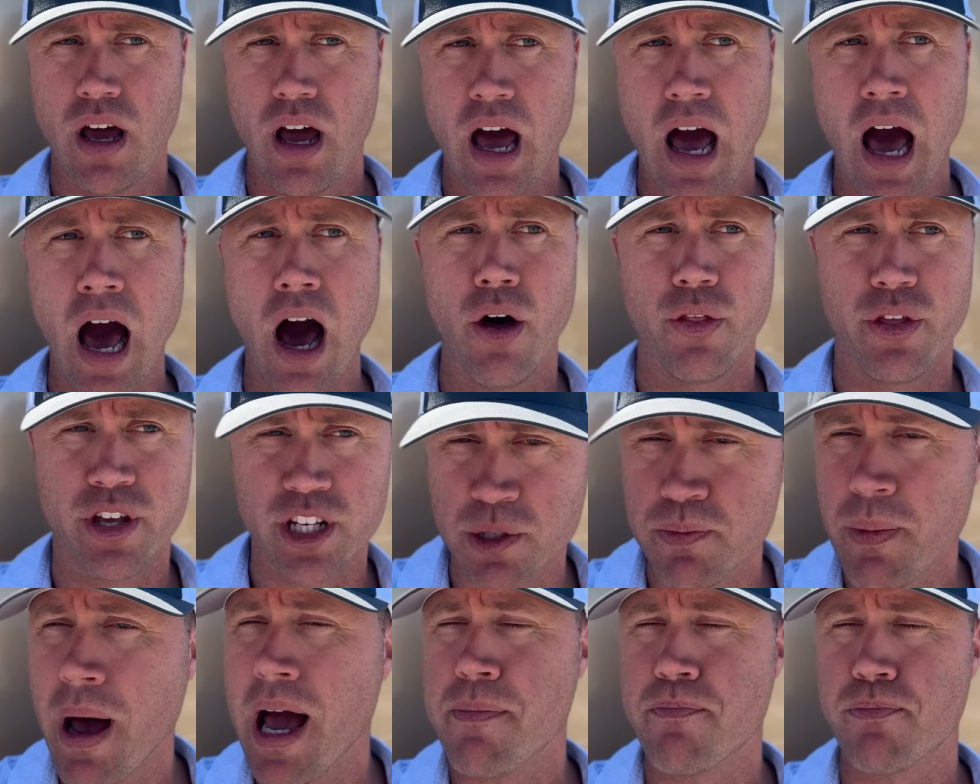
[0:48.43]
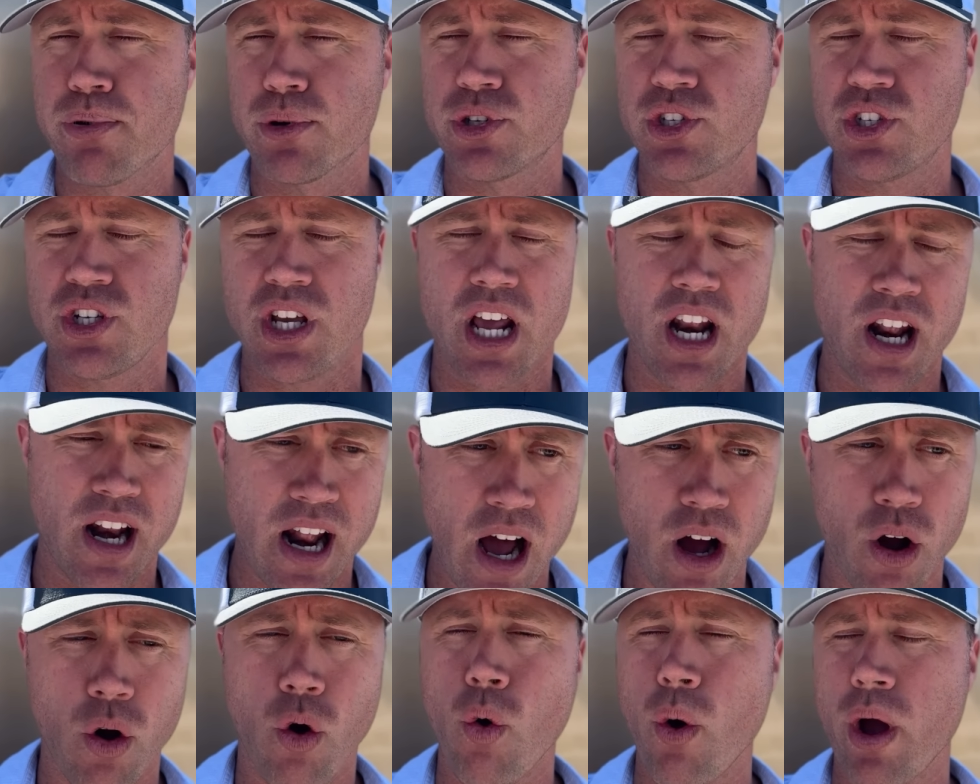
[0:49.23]
how this might proceed and
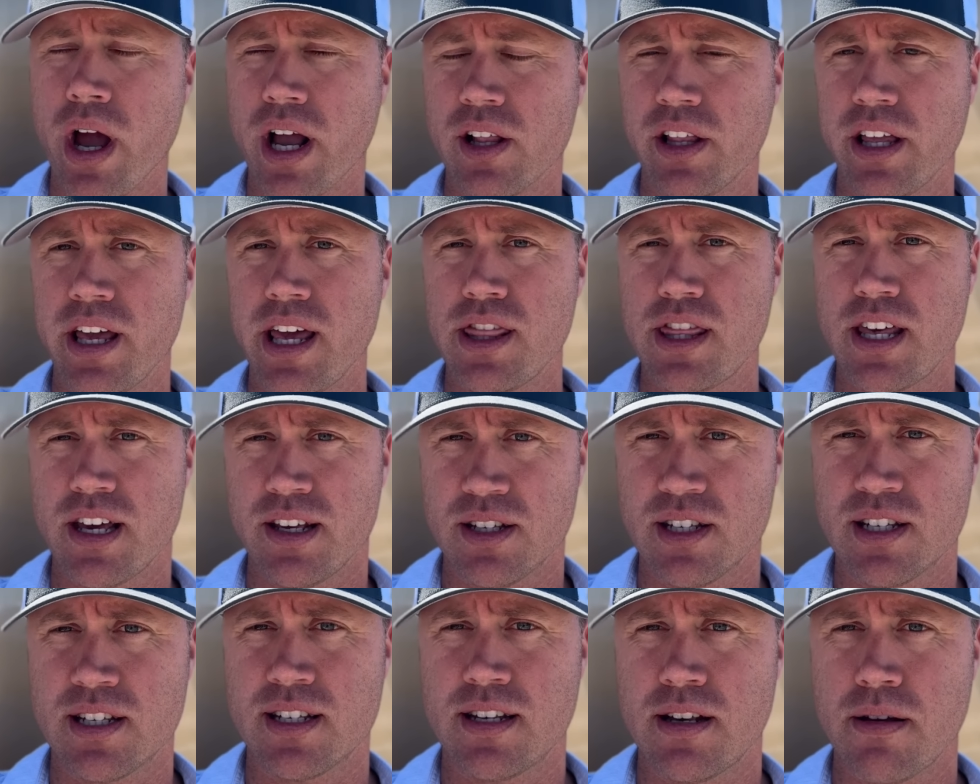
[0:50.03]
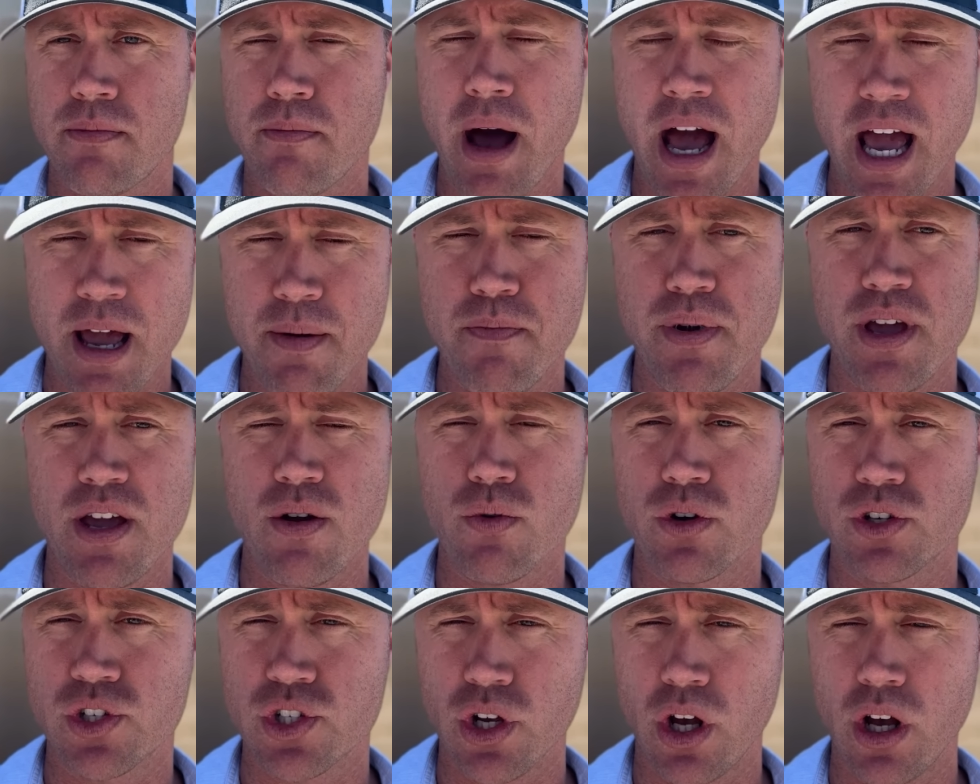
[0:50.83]
how quickly this might be
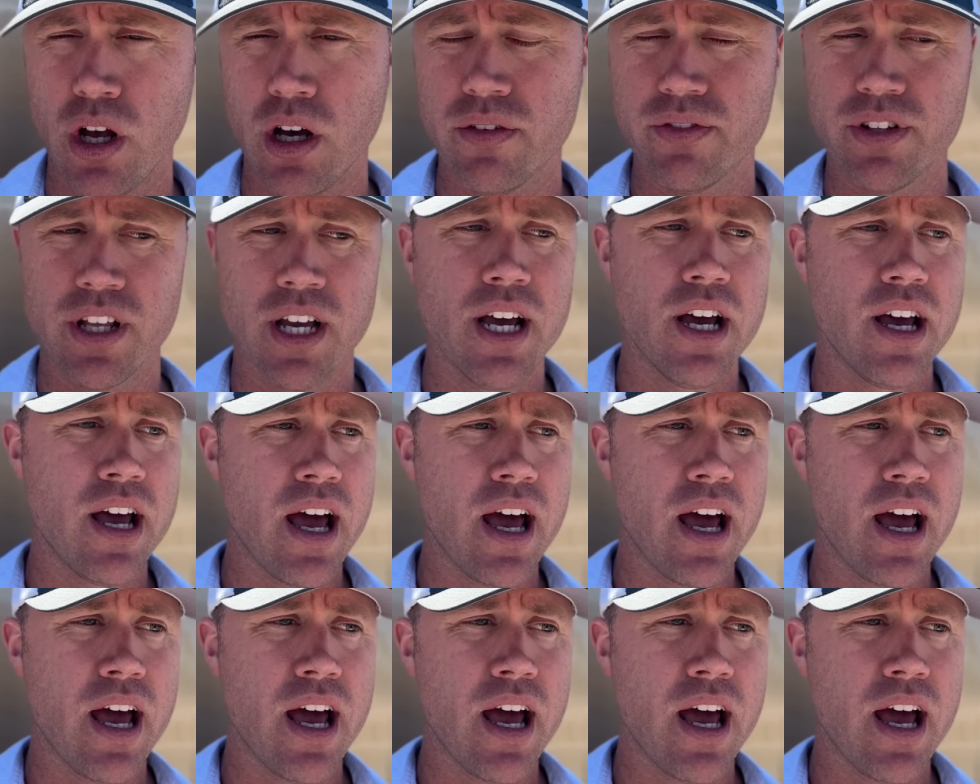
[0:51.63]
resolved.